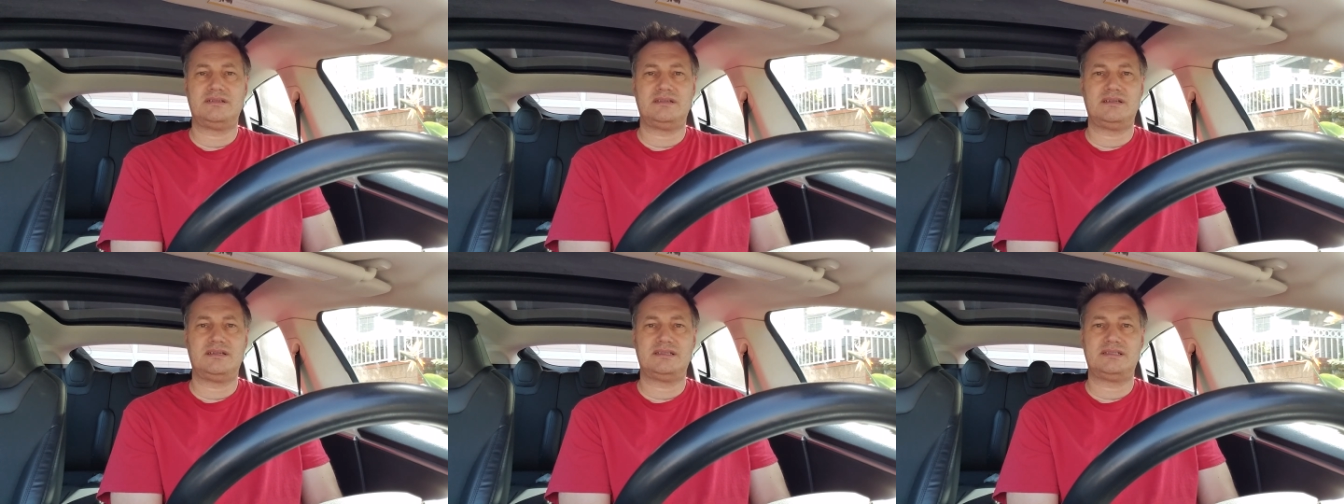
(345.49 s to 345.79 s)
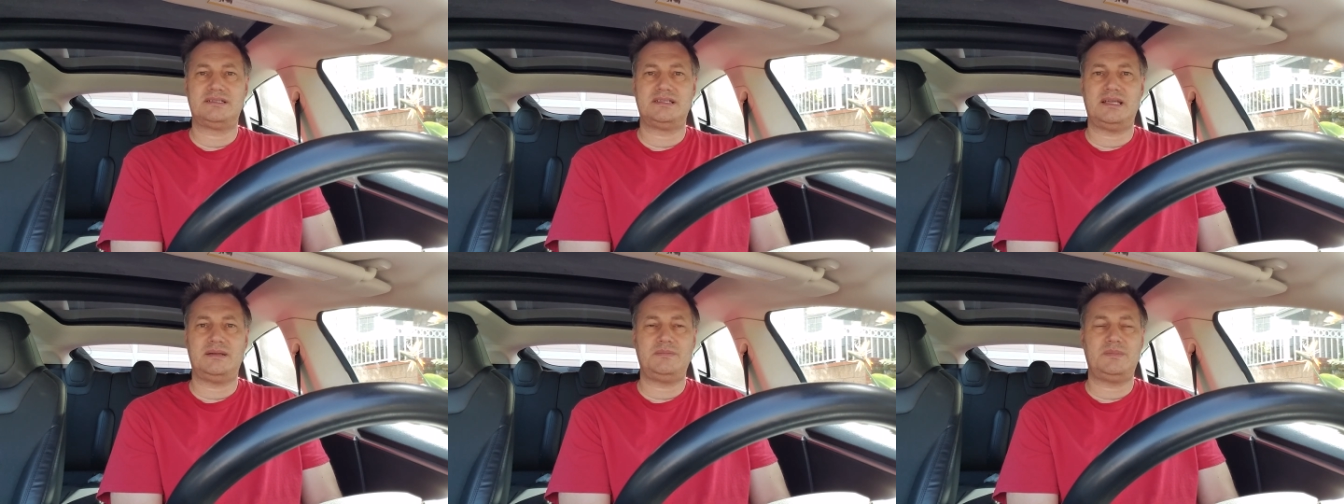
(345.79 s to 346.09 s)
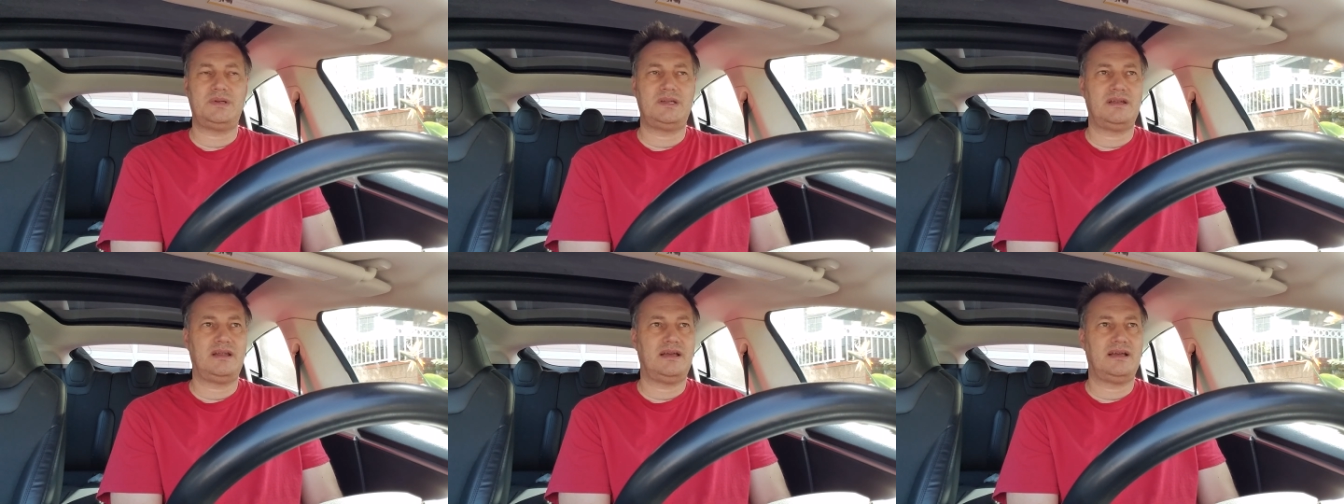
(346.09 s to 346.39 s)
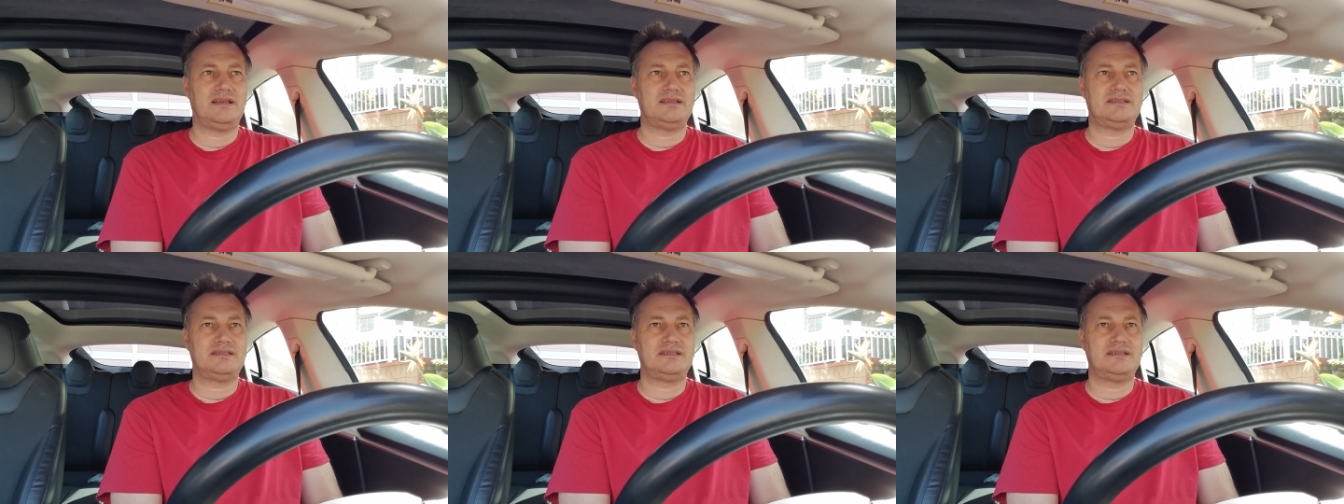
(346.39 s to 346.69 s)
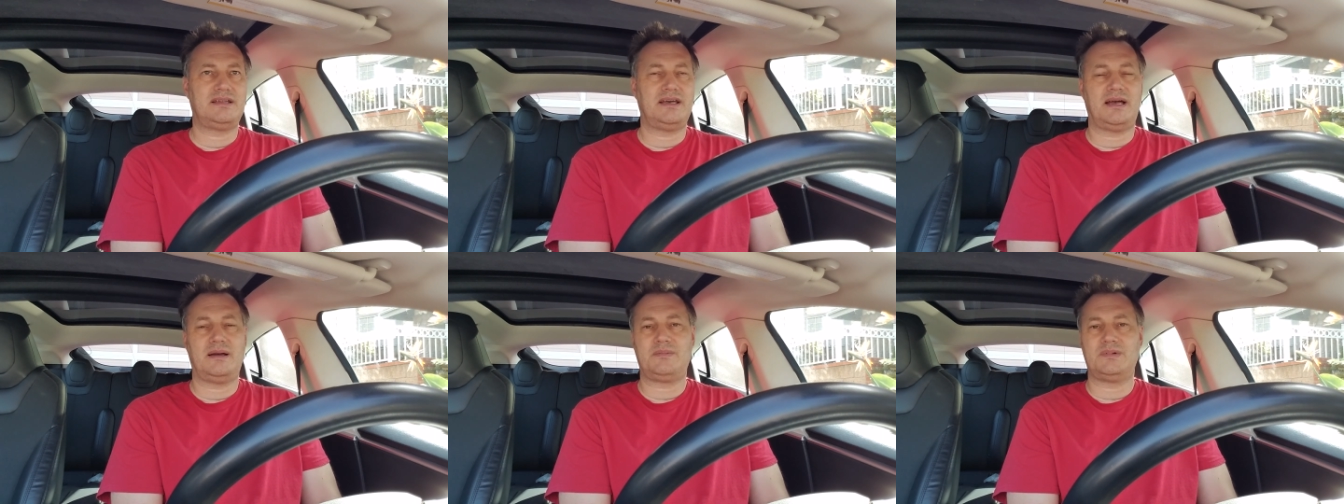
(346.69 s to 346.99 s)
the same as
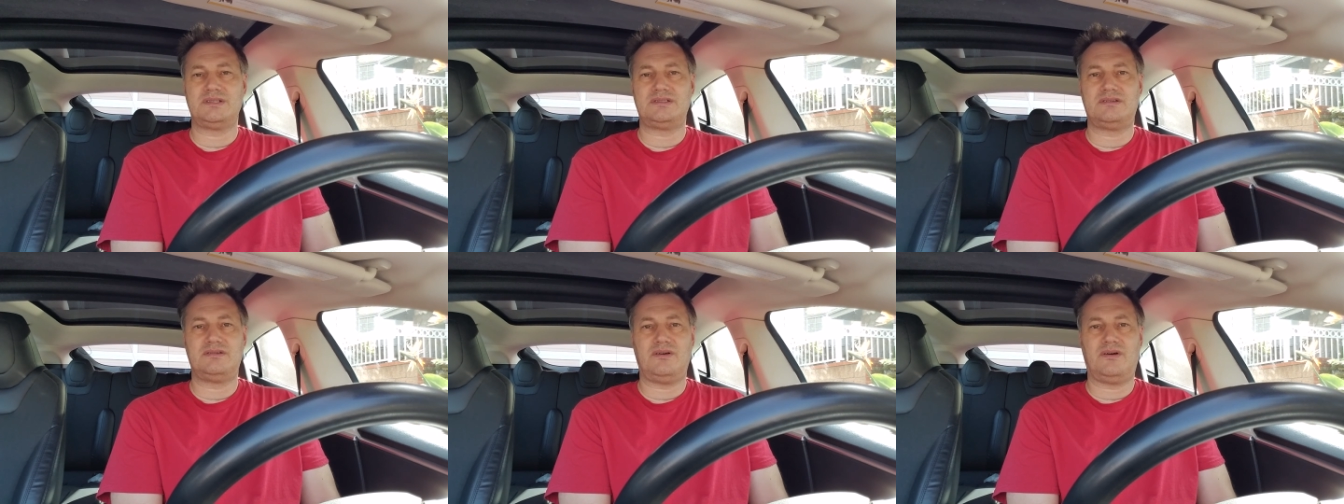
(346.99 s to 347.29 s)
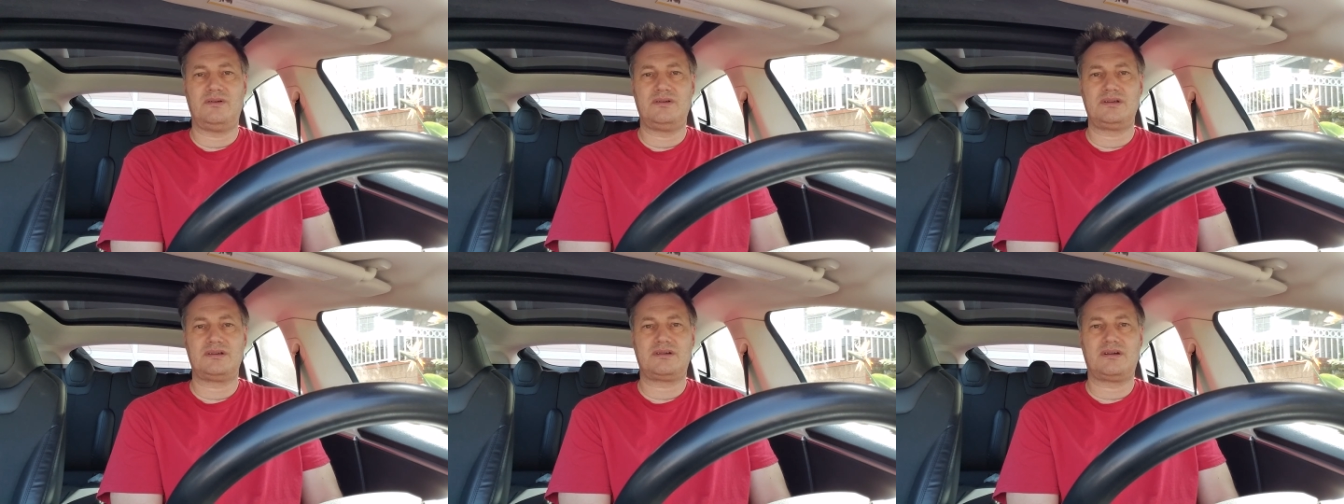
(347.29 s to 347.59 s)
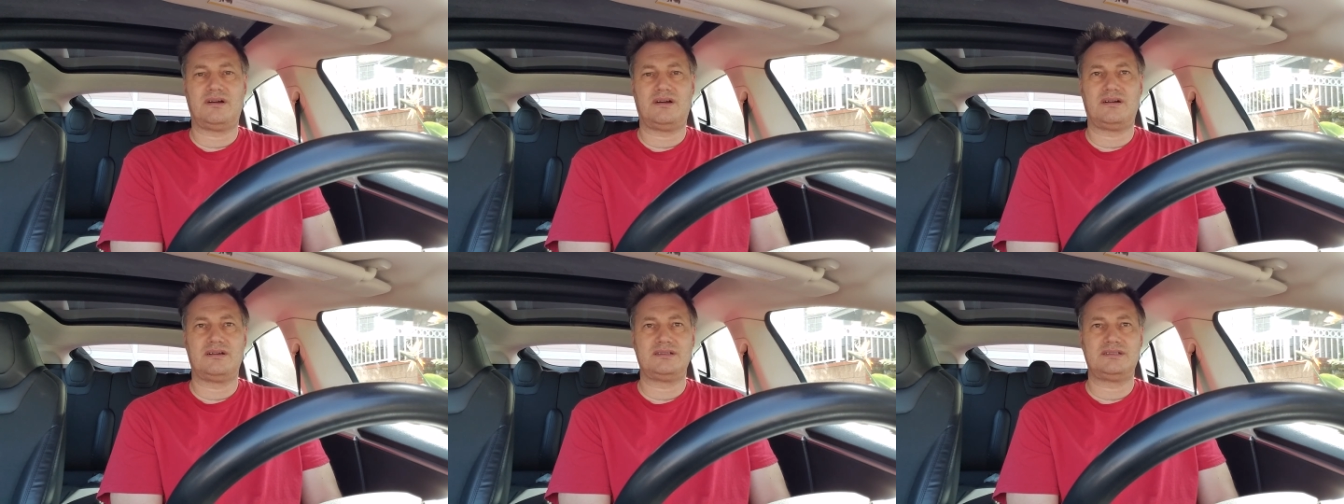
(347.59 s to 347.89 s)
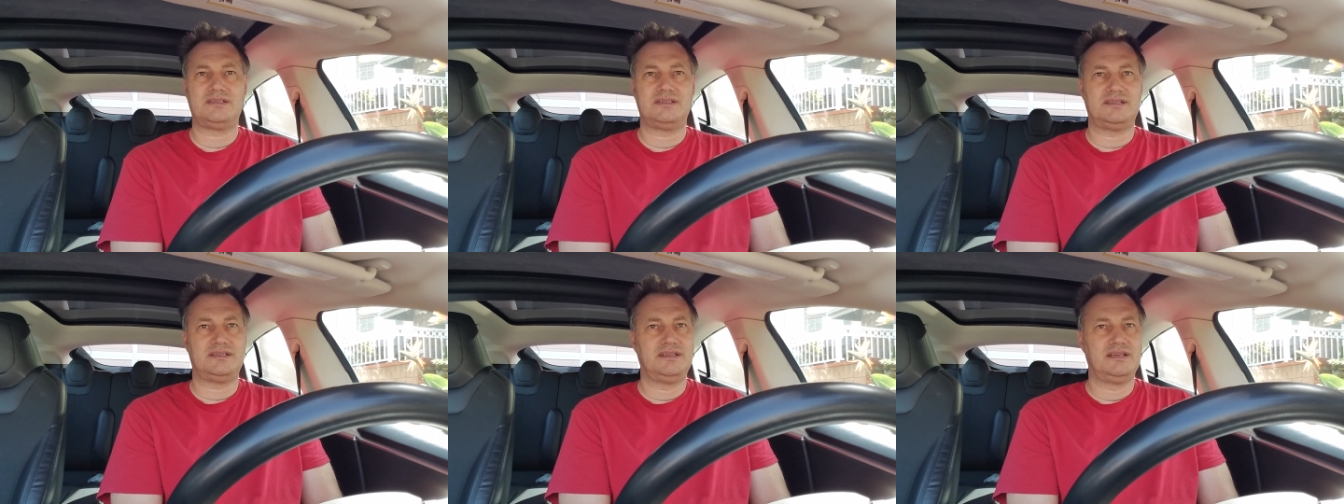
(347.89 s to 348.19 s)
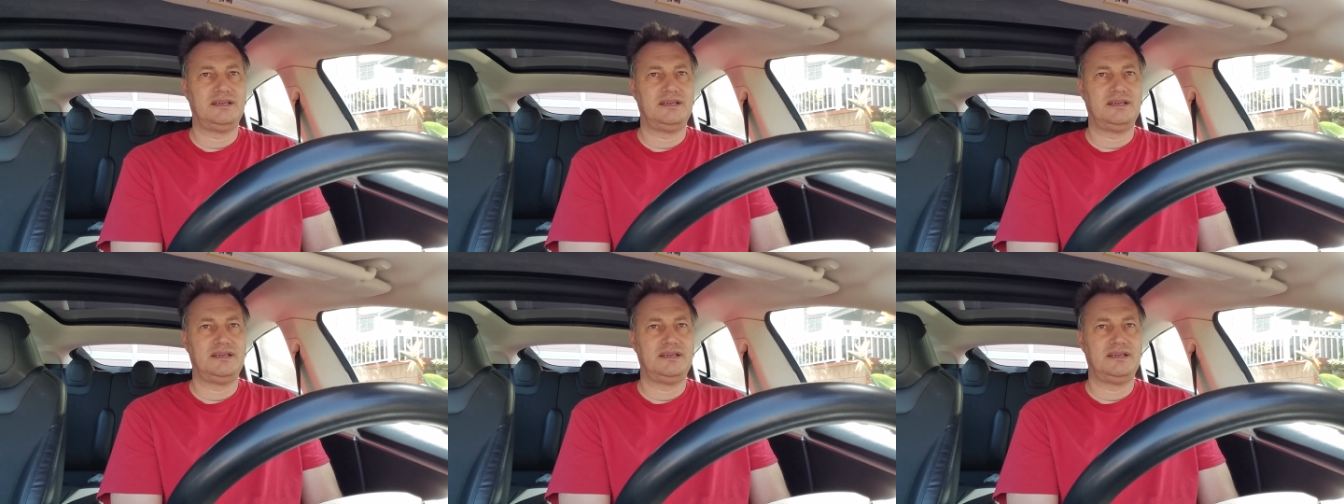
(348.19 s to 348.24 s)
it happens to older cars it